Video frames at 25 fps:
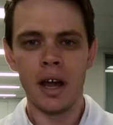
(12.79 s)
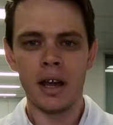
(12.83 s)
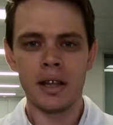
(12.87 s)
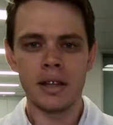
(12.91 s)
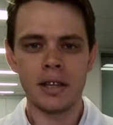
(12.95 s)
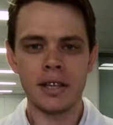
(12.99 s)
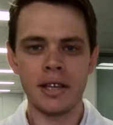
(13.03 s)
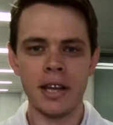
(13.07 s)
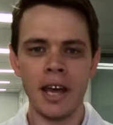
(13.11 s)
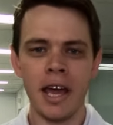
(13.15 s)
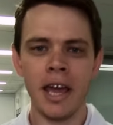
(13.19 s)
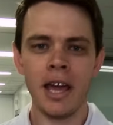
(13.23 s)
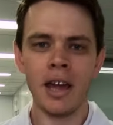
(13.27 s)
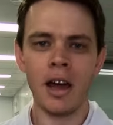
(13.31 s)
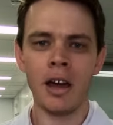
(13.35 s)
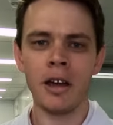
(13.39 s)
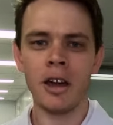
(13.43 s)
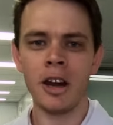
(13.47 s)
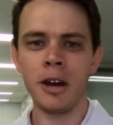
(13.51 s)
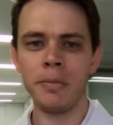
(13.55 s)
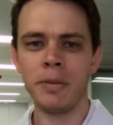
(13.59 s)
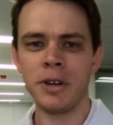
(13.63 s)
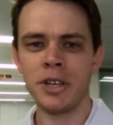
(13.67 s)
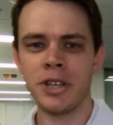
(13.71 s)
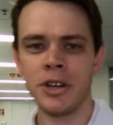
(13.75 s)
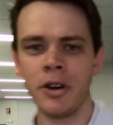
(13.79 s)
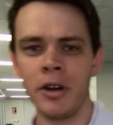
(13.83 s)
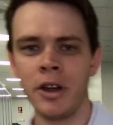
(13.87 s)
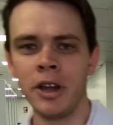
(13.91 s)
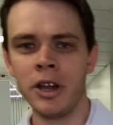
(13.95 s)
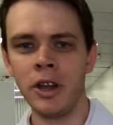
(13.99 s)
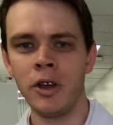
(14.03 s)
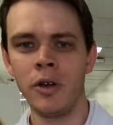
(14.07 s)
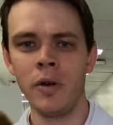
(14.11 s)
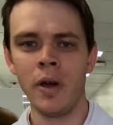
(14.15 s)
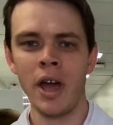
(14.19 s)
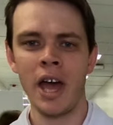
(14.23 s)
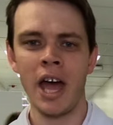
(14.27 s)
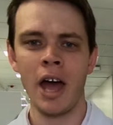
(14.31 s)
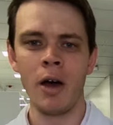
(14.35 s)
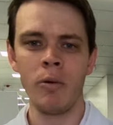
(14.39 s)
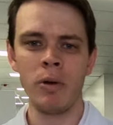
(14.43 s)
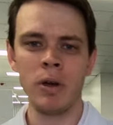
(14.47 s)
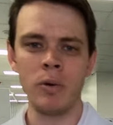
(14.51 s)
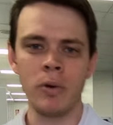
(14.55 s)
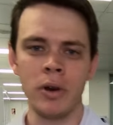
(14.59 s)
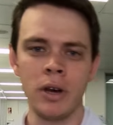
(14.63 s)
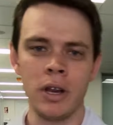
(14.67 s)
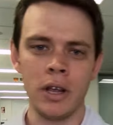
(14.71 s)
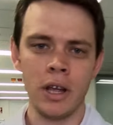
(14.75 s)
Today I'm going to be showing you how we
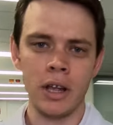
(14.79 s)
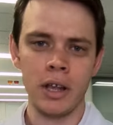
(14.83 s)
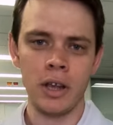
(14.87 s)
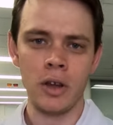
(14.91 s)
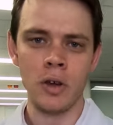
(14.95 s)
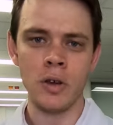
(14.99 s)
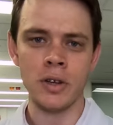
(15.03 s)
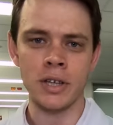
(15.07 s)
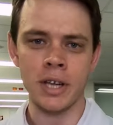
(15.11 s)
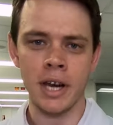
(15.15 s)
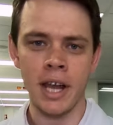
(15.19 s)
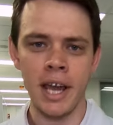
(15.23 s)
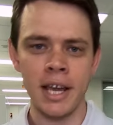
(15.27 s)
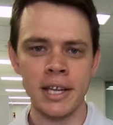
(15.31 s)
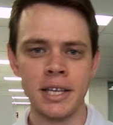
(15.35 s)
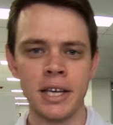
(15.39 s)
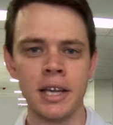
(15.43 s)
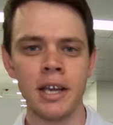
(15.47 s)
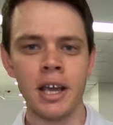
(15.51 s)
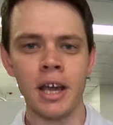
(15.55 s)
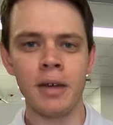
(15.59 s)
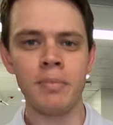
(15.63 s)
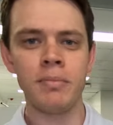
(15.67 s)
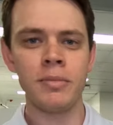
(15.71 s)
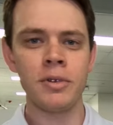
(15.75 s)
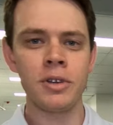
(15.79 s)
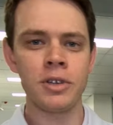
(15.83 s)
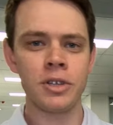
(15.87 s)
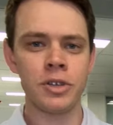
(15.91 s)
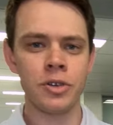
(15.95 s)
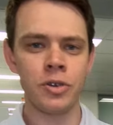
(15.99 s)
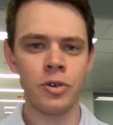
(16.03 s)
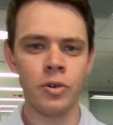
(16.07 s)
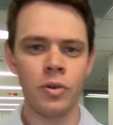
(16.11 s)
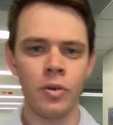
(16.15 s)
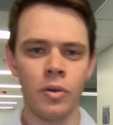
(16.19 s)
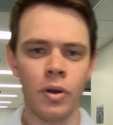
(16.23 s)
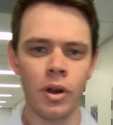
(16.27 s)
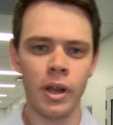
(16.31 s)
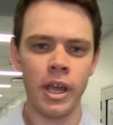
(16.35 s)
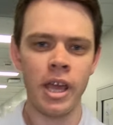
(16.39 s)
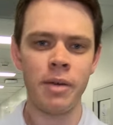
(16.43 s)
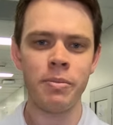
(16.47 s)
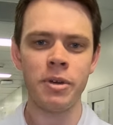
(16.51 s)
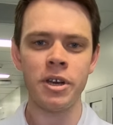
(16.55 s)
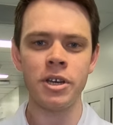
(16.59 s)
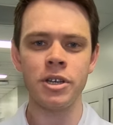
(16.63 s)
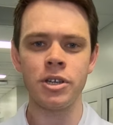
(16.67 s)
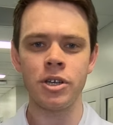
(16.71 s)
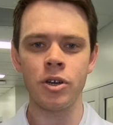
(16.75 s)
would use an SEM to
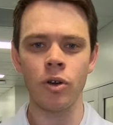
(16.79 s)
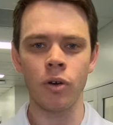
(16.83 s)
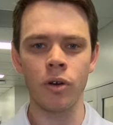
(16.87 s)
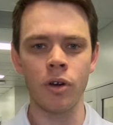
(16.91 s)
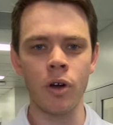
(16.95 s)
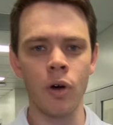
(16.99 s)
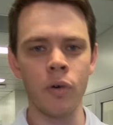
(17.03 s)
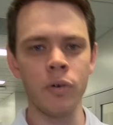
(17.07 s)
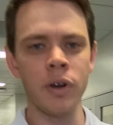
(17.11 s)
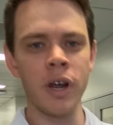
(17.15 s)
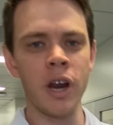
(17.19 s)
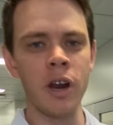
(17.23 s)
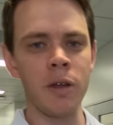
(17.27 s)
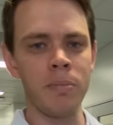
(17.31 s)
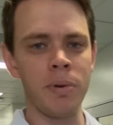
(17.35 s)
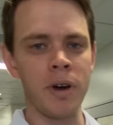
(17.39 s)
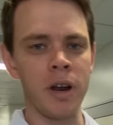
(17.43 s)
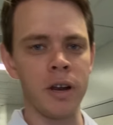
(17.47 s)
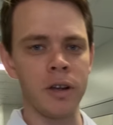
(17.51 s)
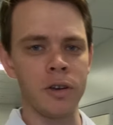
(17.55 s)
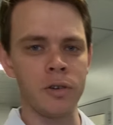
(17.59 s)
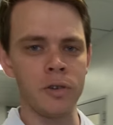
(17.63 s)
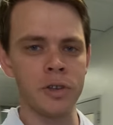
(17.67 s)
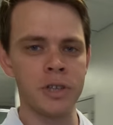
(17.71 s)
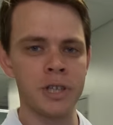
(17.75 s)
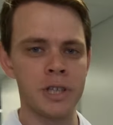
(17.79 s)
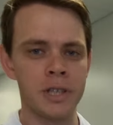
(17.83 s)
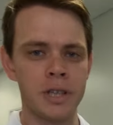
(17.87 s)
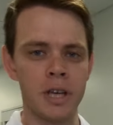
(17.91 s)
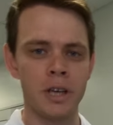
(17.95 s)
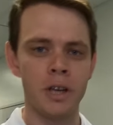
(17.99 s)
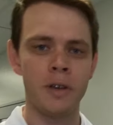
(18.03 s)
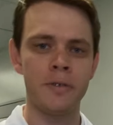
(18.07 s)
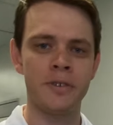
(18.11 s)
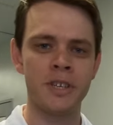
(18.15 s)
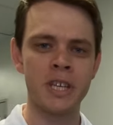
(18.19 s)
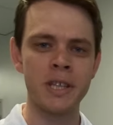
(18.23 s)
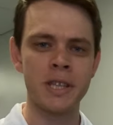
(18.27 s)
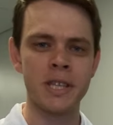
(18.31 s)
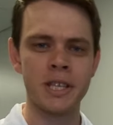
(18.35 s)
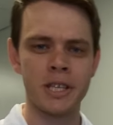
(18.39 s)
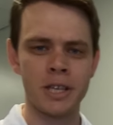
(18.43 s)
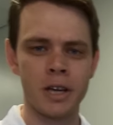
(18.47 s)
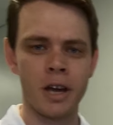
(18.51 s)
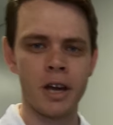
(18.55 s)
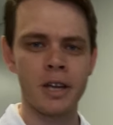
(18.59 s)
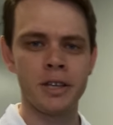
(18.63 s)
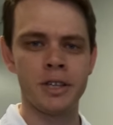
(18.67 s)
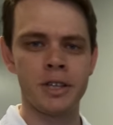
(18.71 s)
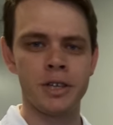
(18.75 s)
image your gold nanoparticles that you've
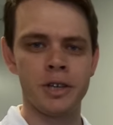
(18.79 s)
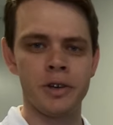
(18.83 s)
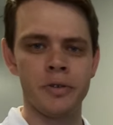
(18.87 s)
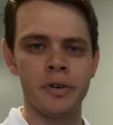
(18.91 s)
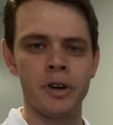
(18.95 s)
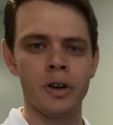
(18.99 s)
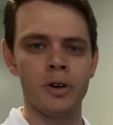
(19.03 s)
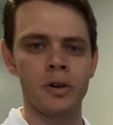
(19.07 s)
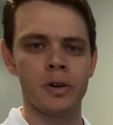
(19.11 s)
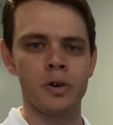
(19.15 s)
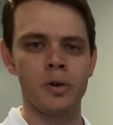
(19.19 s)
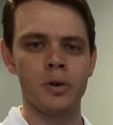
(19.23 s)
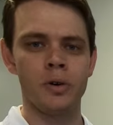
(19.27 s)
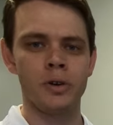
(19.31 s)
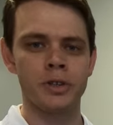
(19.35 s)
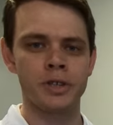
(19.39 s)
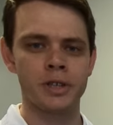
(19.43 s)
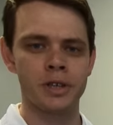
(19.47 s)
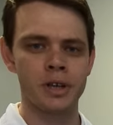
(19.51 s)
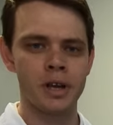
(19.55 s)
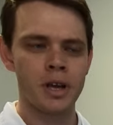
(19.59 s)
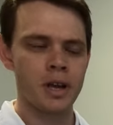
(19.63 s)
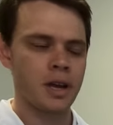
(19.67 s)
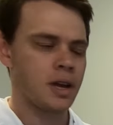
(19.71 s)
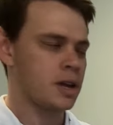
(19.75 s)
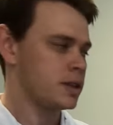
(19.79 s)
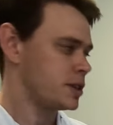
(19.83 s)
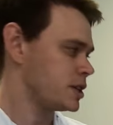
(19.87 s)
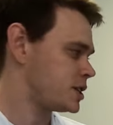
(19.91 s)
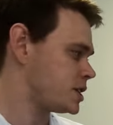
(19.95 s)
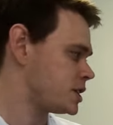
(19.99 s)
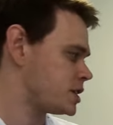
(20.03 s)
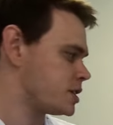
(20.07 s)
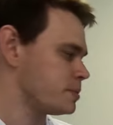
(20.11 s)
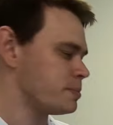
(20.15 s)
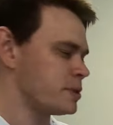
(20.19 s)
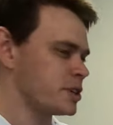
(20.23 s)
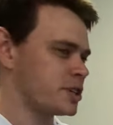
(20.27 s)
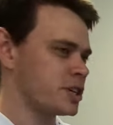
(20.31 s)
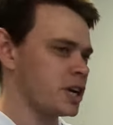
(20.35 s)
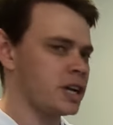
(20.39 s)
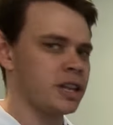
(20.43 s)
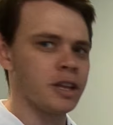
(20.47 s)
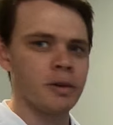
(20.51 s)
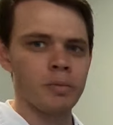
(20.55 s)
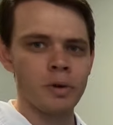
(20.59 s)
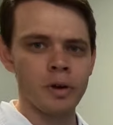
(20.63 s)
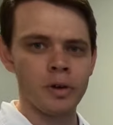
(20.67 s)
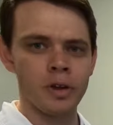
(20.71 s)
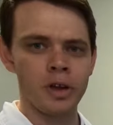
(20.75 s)
synthesized during your course. This is the machine
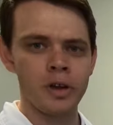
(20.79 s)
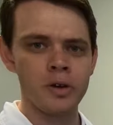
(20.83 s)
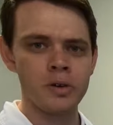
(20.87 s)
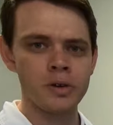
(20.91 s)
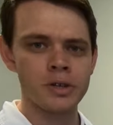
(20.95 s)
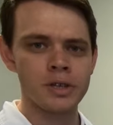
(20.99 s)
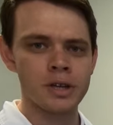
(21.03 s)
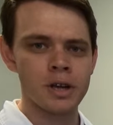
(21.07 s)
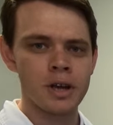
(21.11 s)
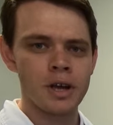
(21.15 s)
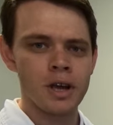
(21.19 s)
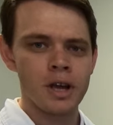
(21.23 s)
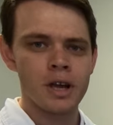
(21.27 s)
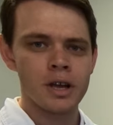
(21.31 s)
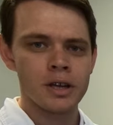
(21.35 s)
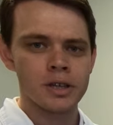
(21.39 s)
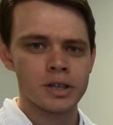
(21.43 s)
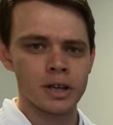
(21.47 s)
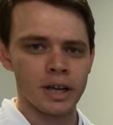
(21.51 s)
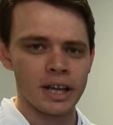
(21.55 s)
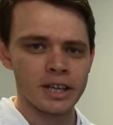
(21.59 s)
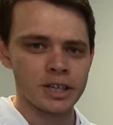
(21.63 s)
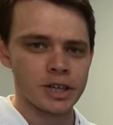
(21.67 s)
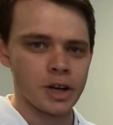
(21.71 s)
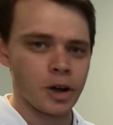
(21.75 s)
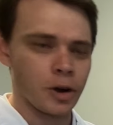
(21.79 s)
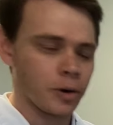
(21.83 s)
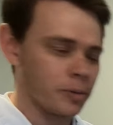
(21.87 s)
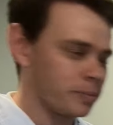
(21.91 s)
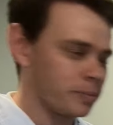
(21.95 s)
that we'll use, so let's go.